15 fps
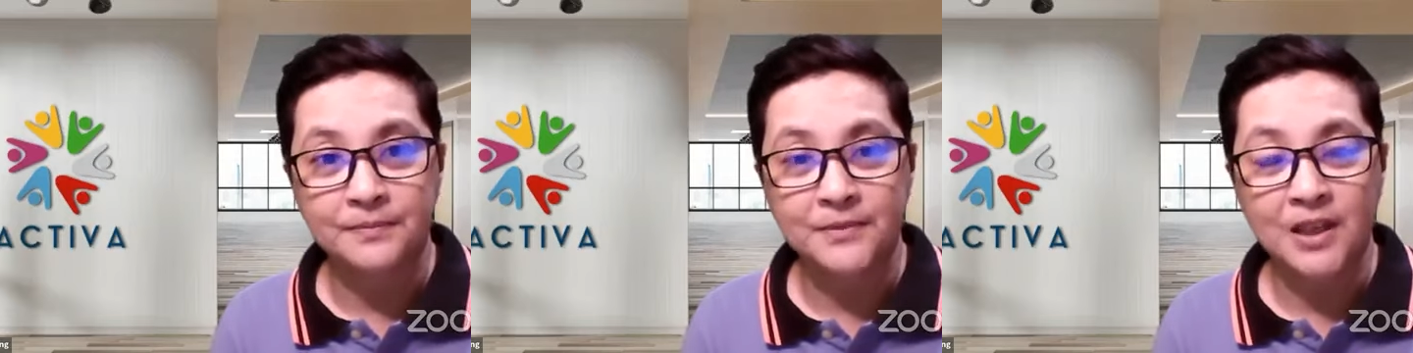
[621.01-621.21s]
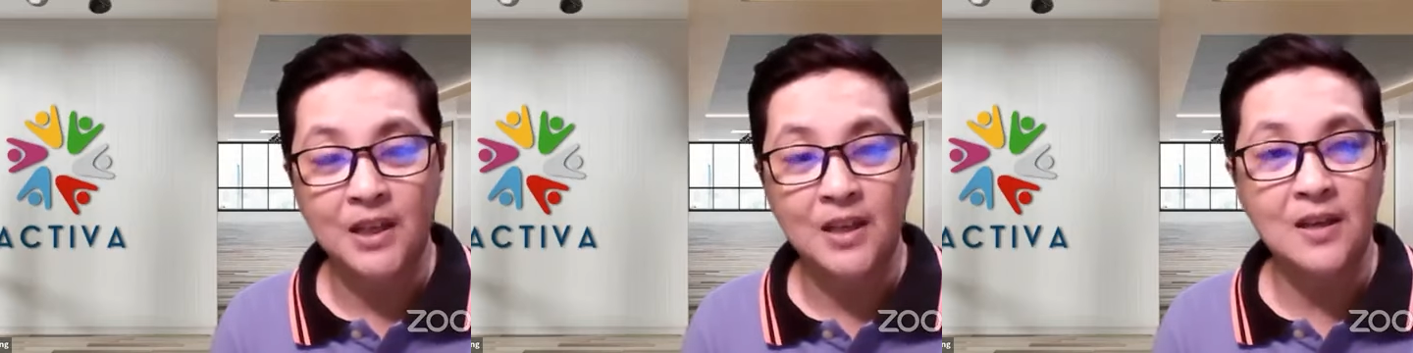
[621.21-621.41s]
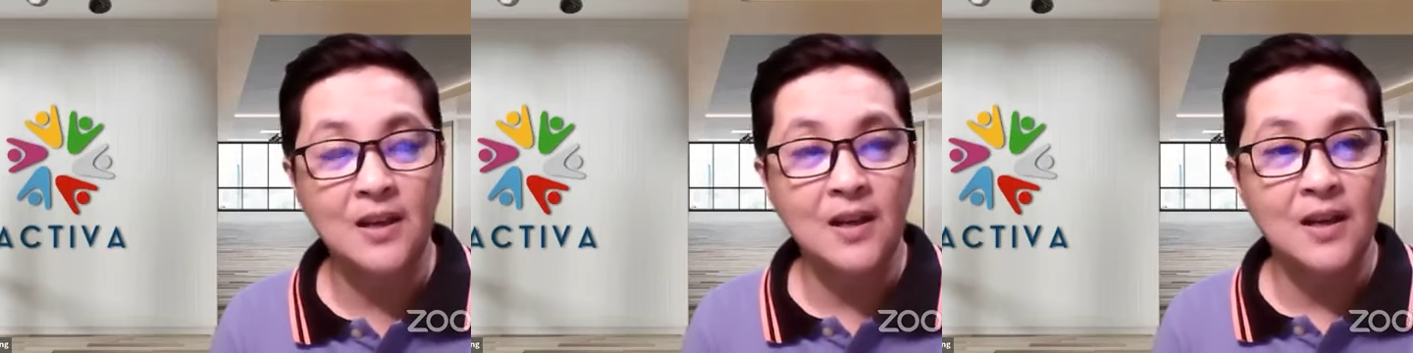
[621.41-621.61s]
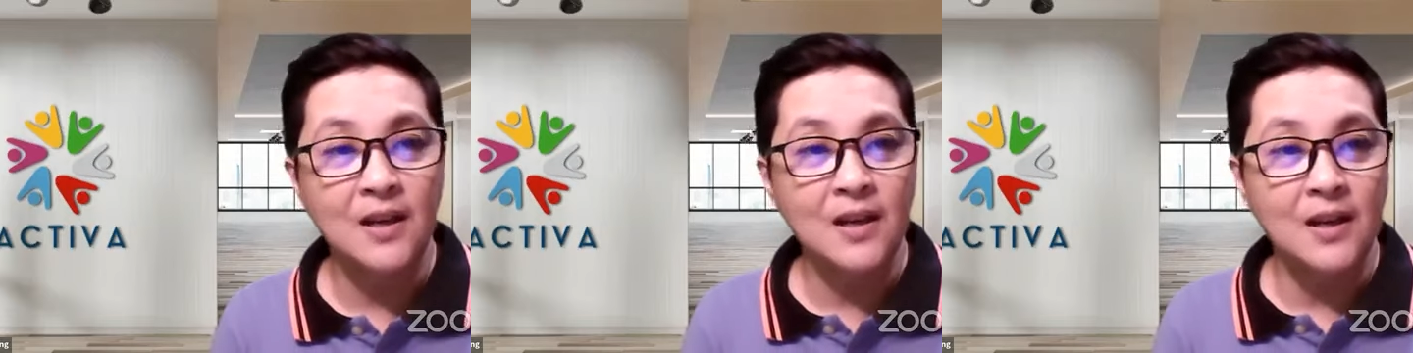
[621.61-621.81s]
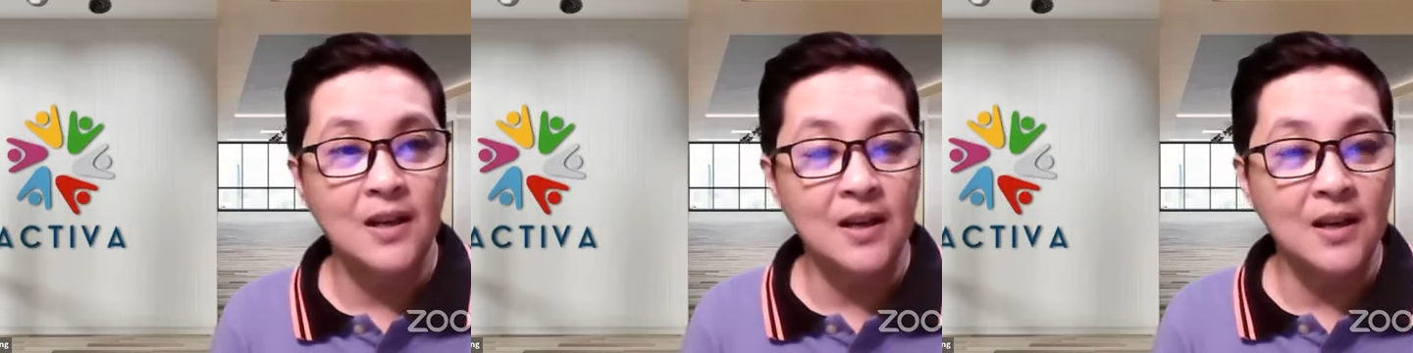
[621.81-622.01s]
Okay,
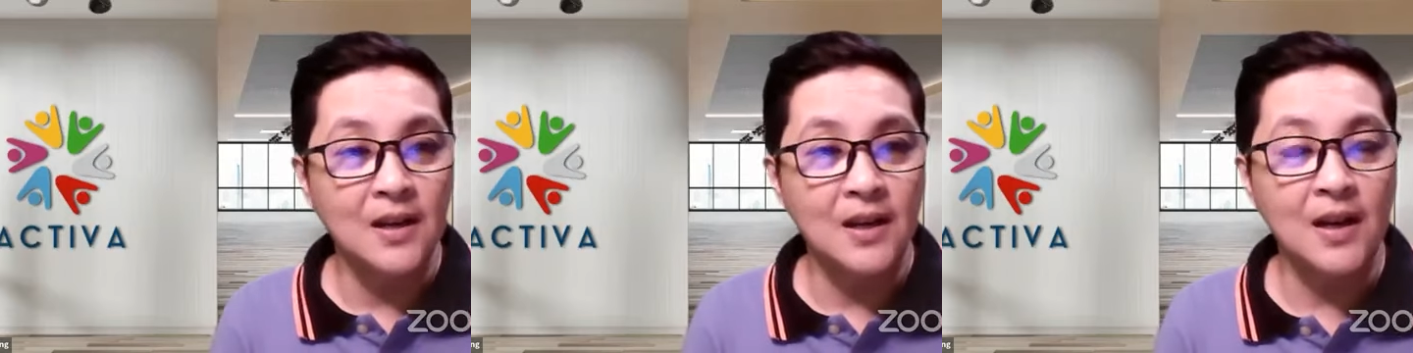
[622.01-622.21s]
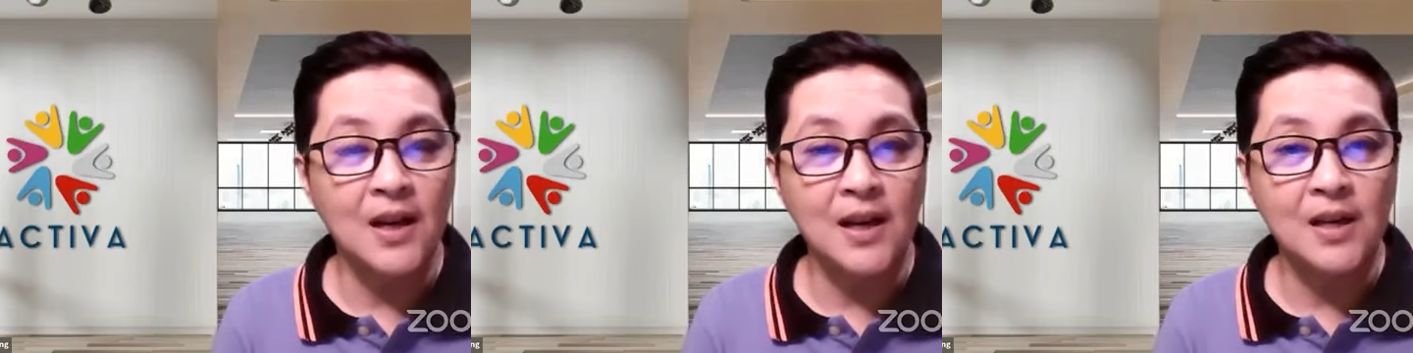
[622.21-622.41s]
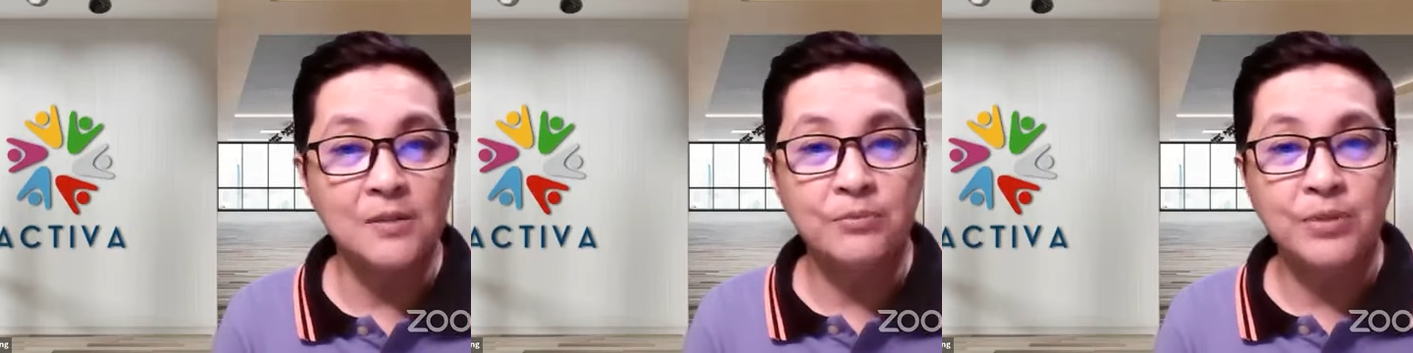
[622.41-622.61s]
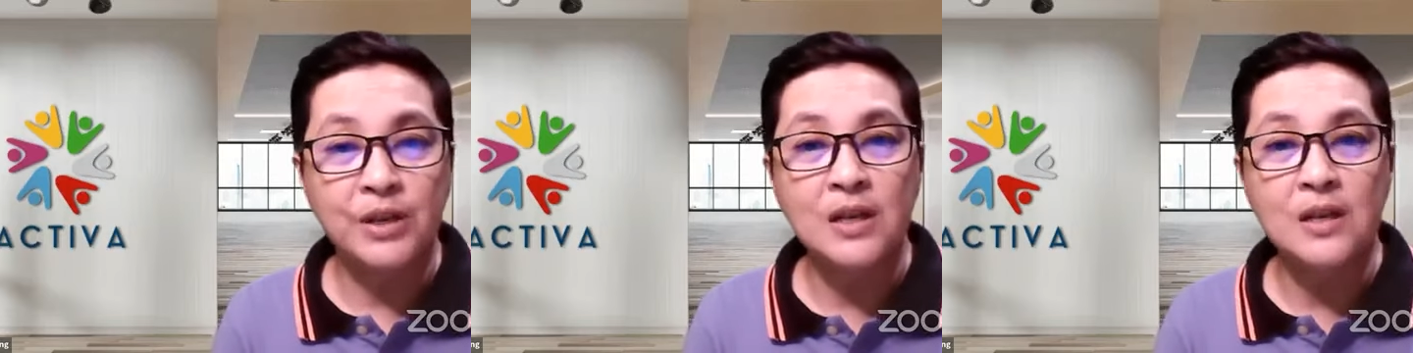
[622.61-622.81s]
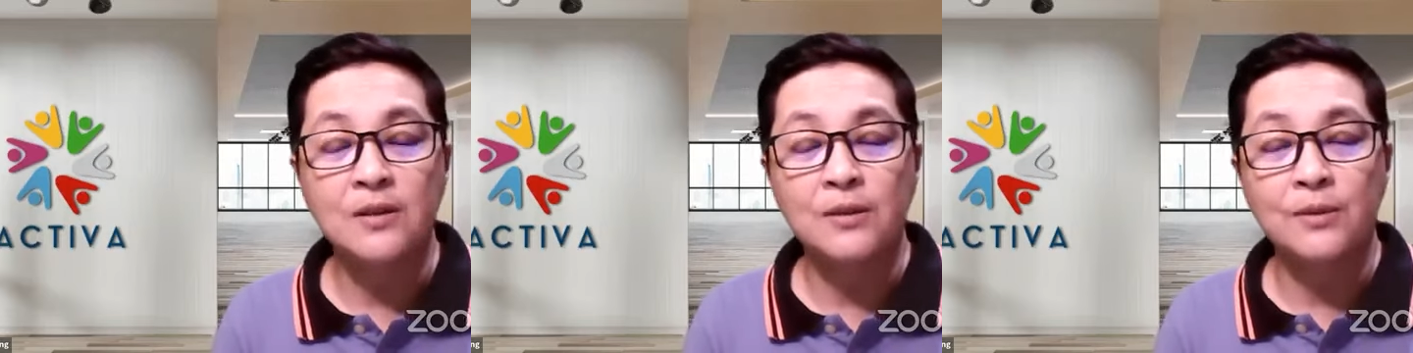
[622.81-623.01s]

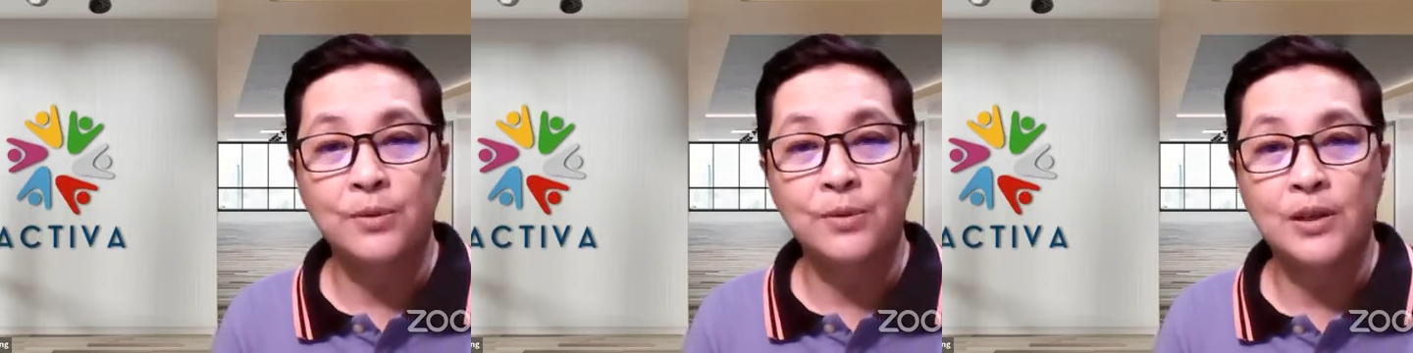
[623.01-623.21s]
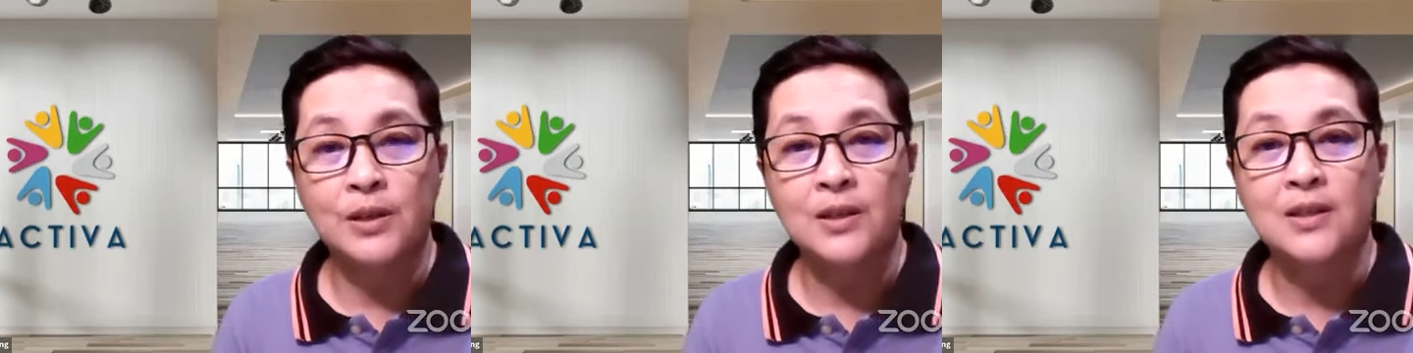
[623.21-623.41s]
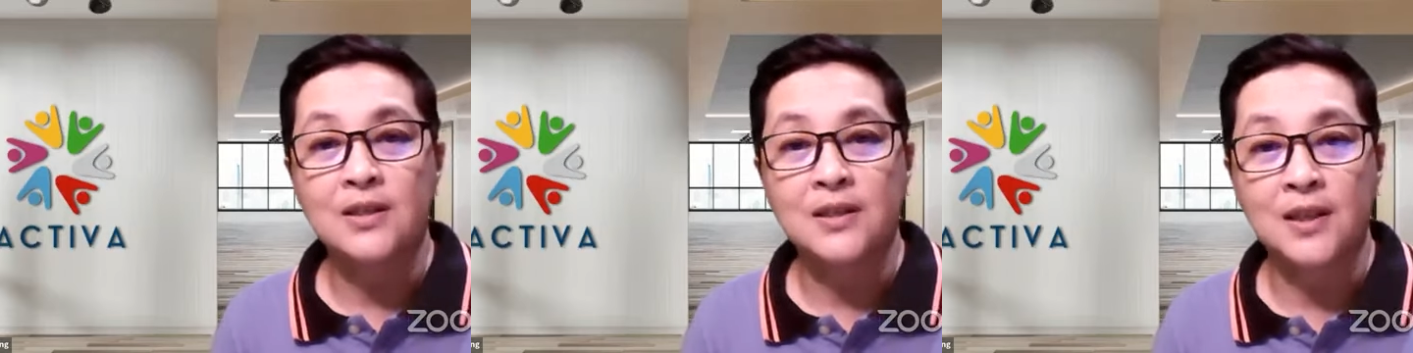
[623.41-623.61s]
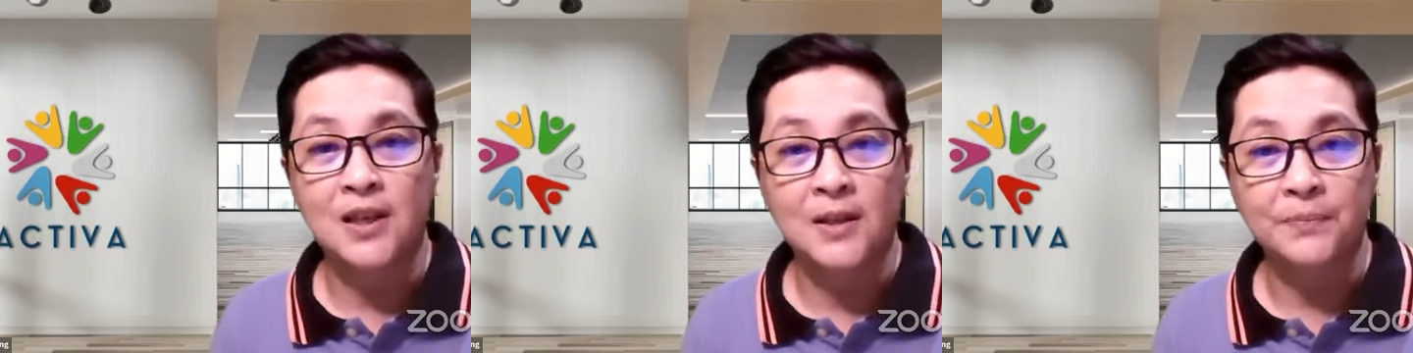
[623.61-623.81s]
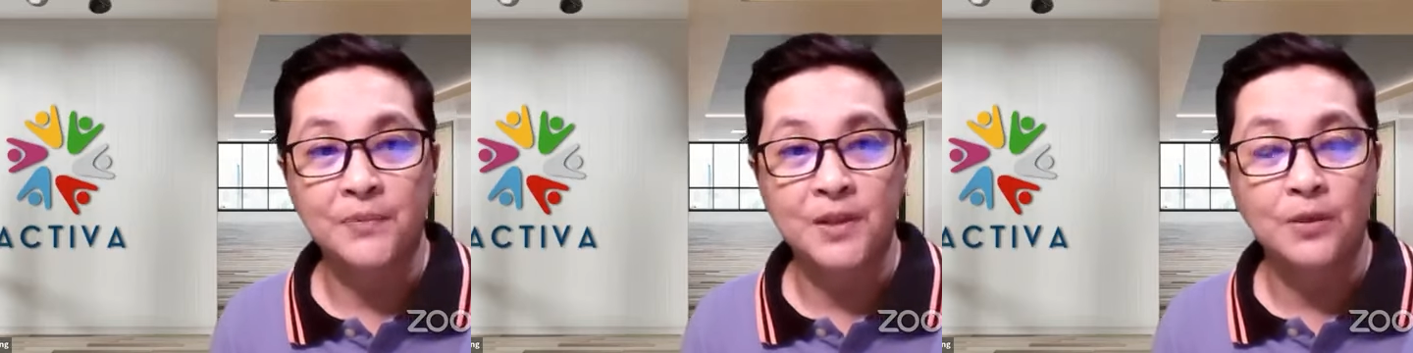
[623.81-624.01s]
hybrid work
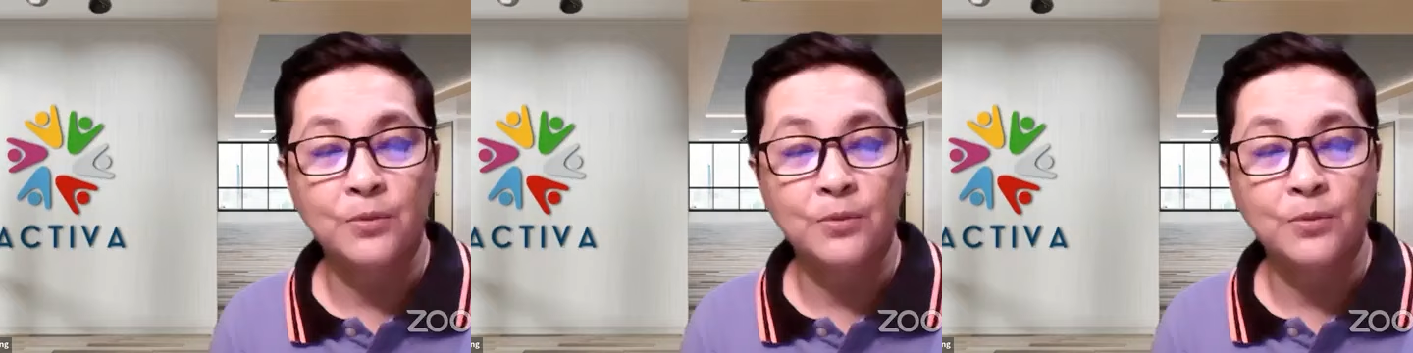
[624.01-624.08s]
setup,